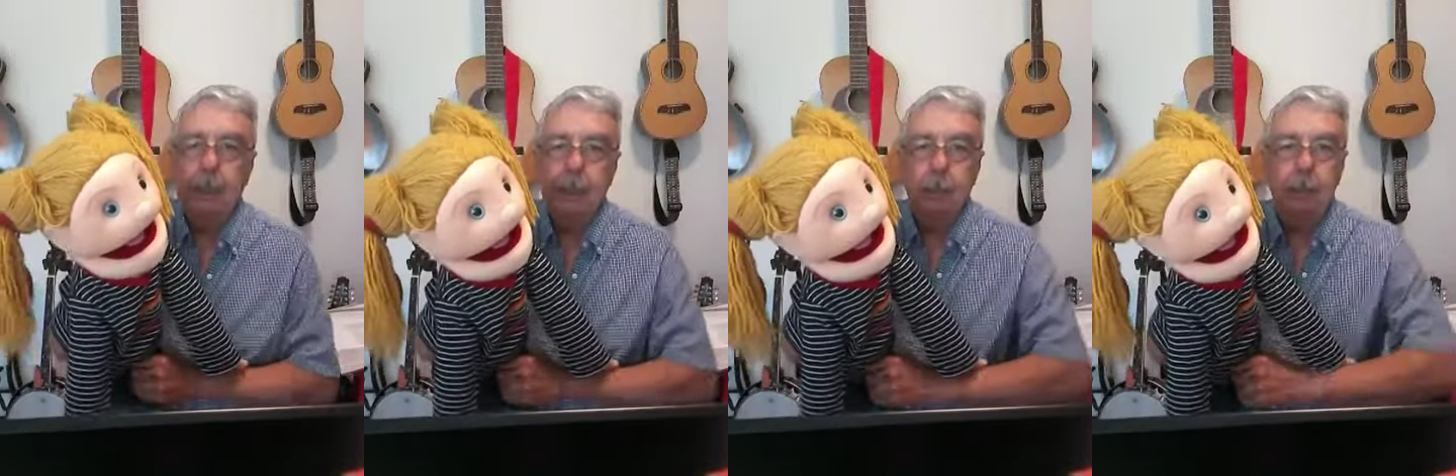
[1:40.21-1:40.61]

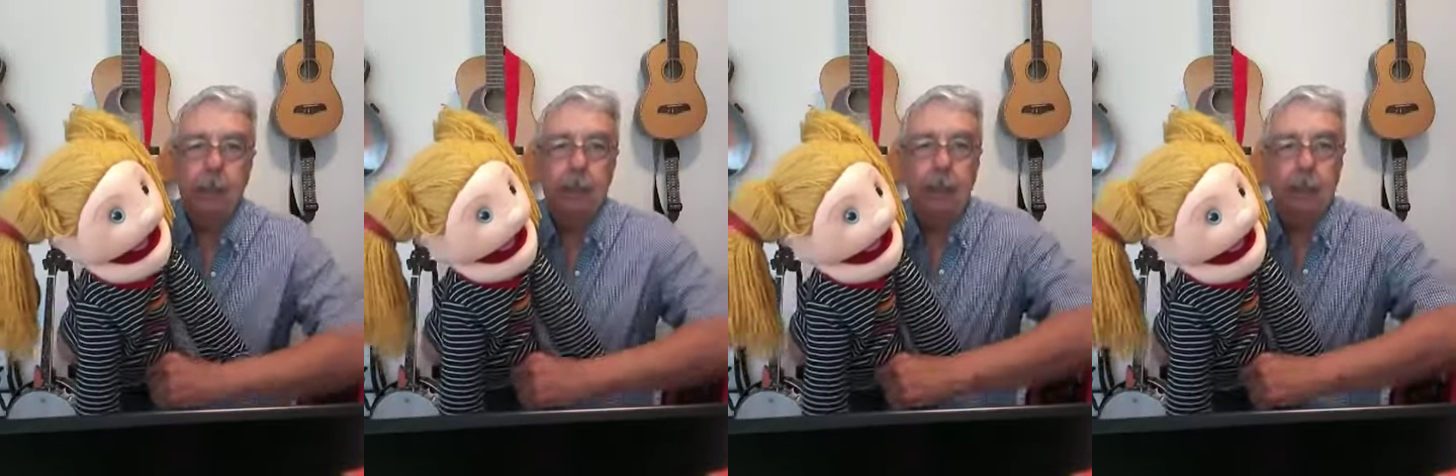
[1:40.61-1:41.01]
I got
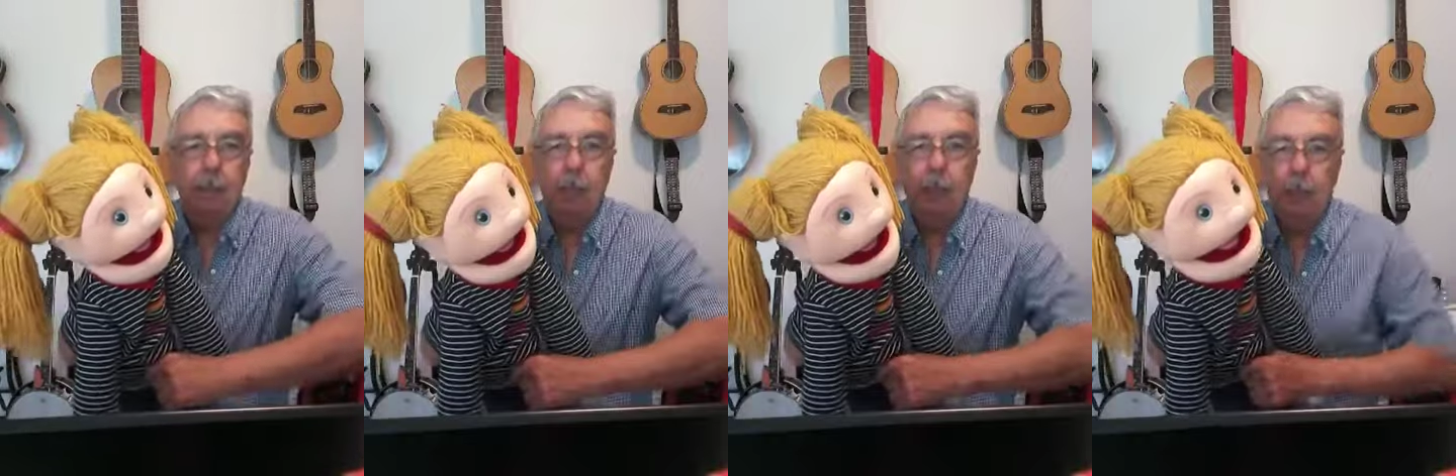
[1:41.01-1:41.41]
bites all
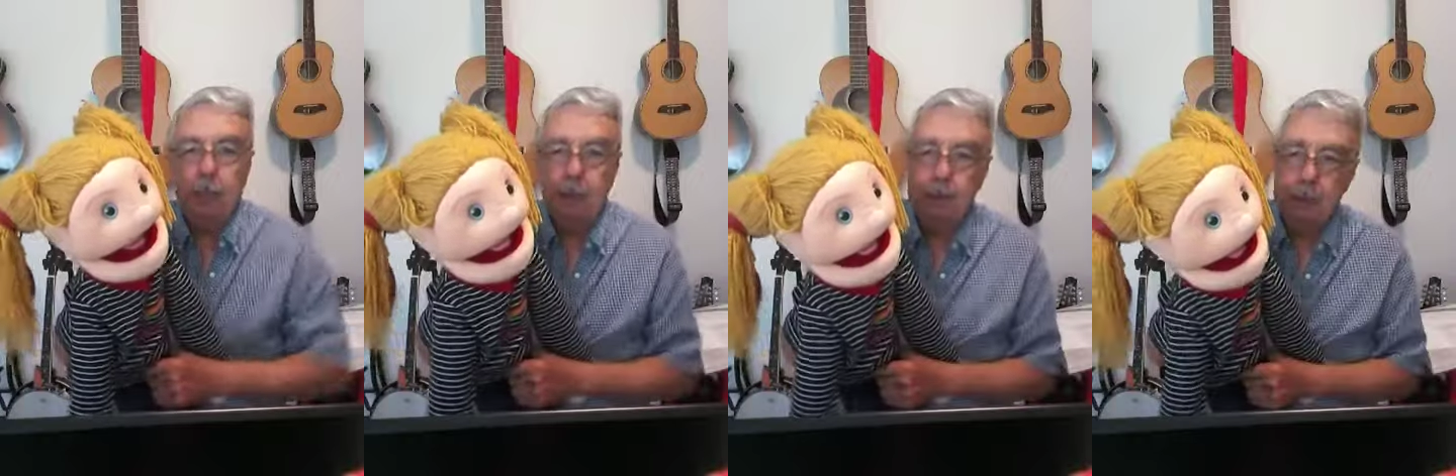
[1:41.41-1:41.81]
over my
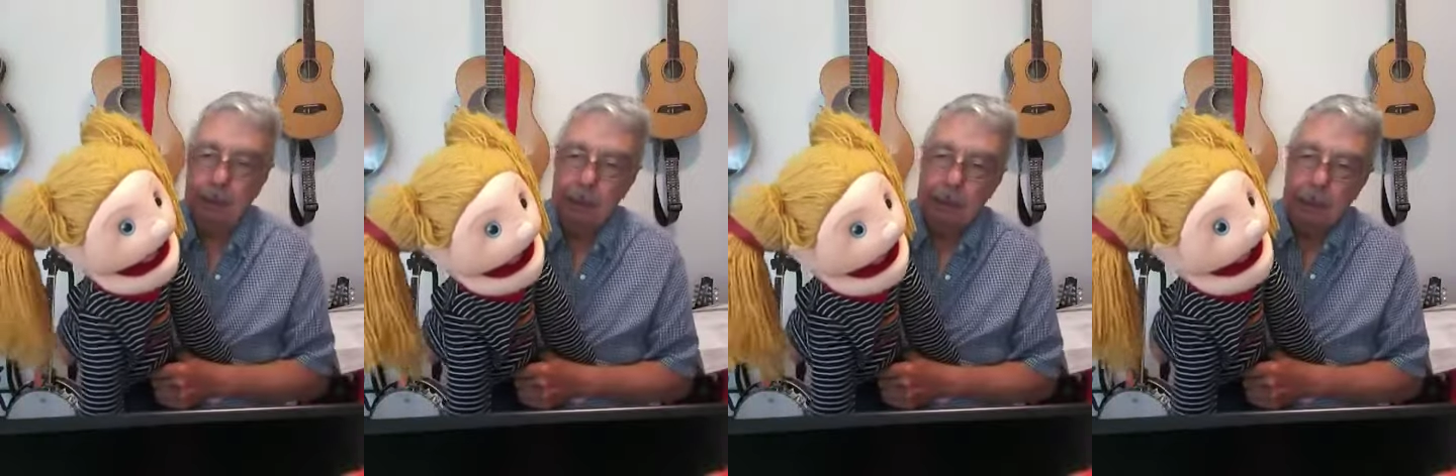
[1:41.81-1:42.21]
arms,
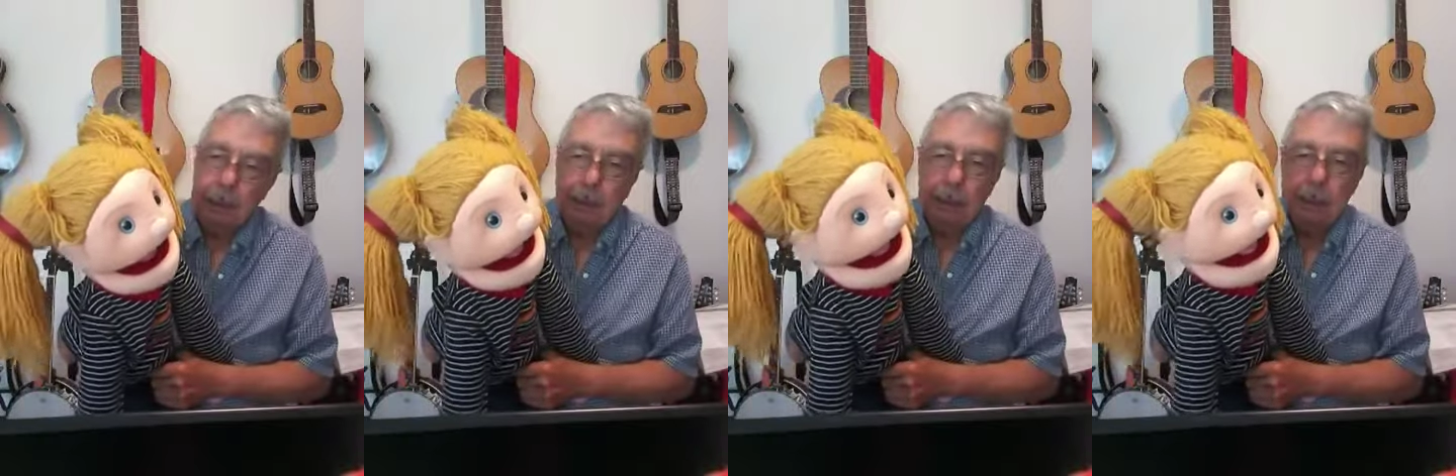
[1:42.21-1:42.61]
and
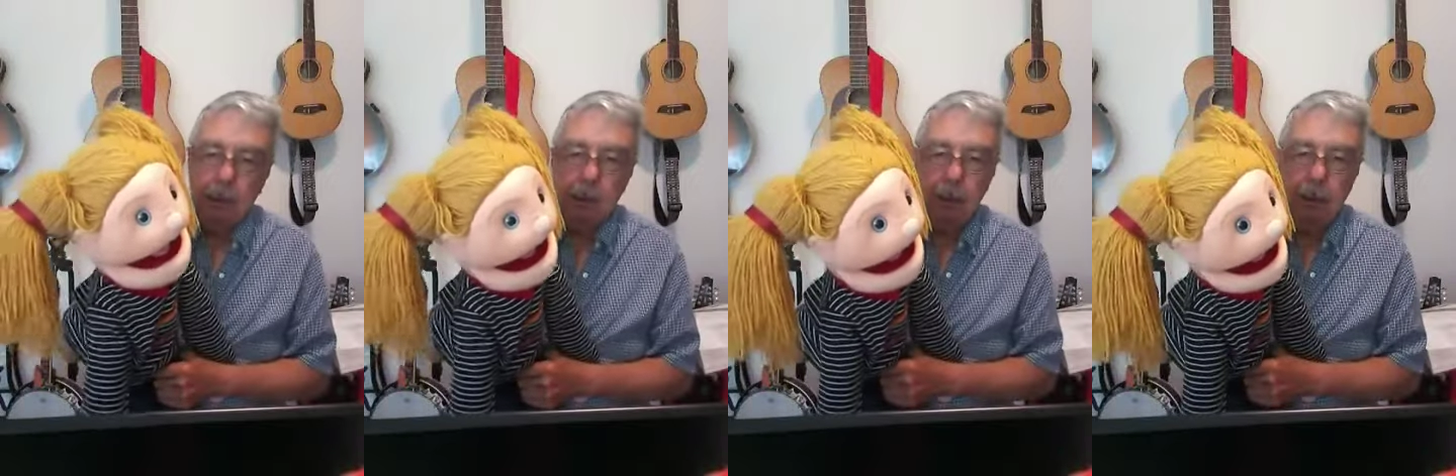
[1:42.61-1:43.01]

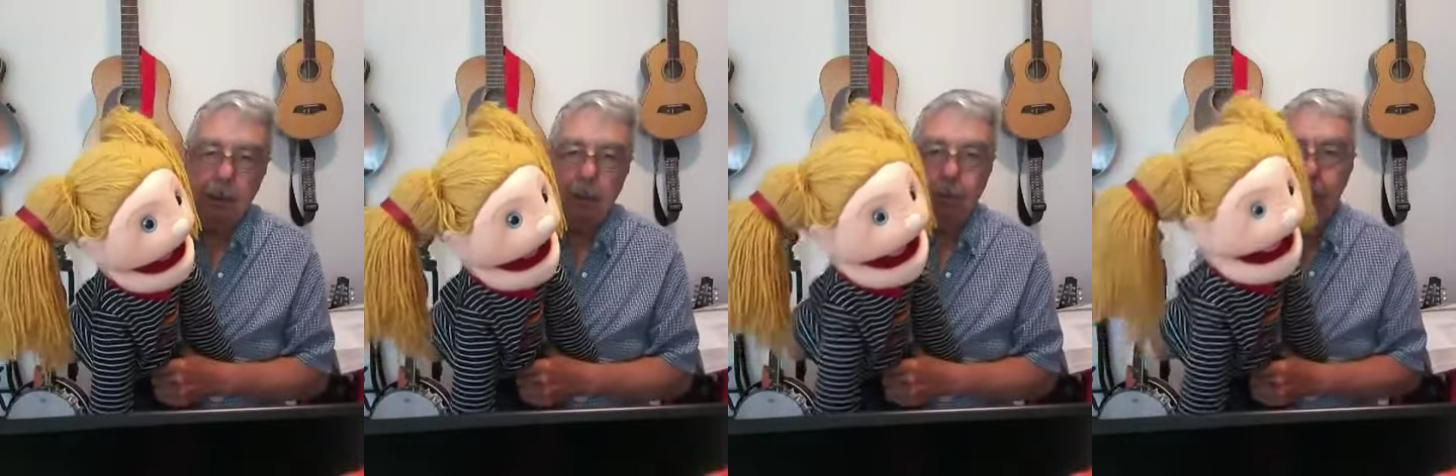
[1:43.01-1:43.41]
you
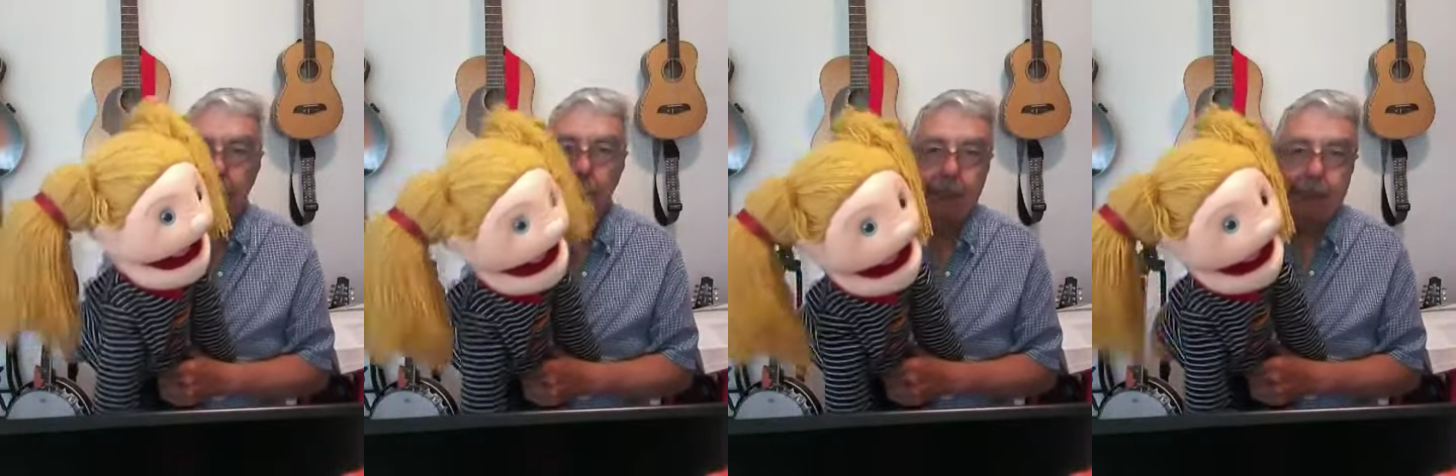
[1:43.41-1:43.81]
got
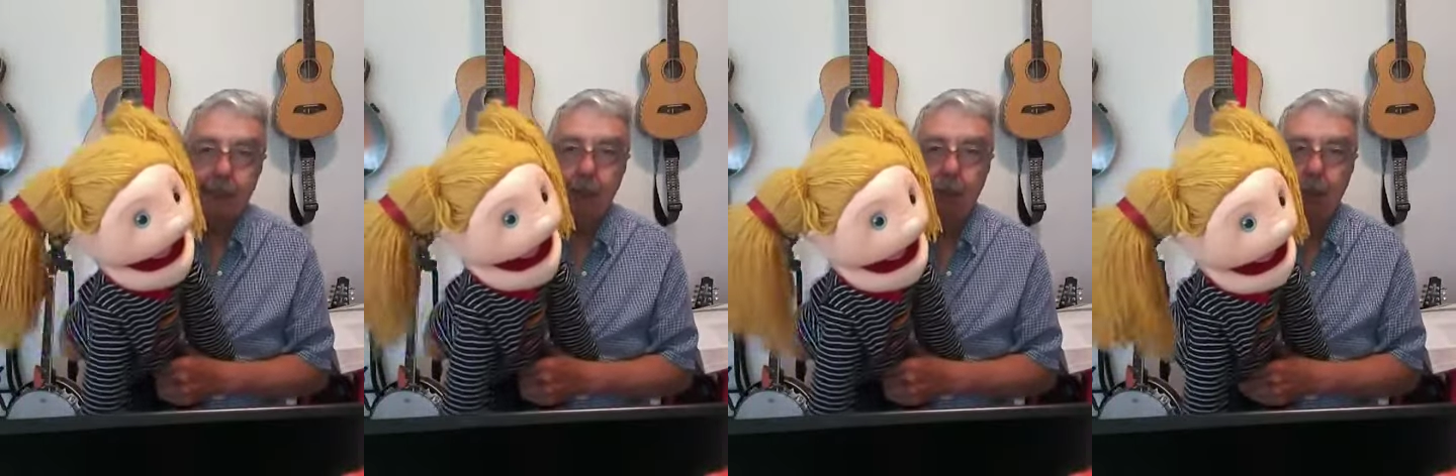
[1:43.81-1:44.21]

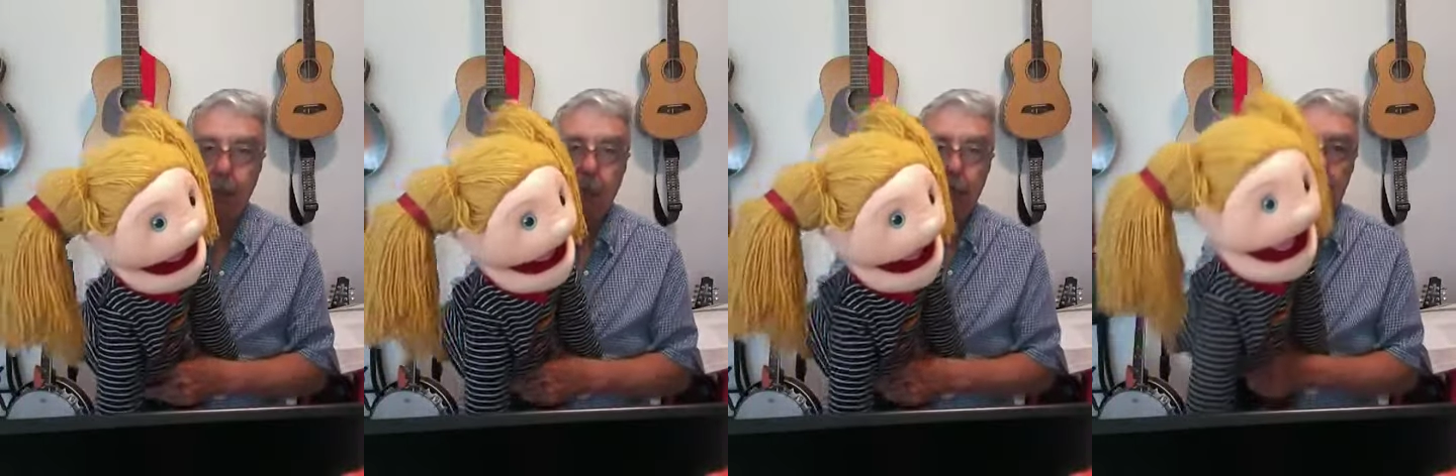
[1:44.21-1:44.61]
bites too, have you?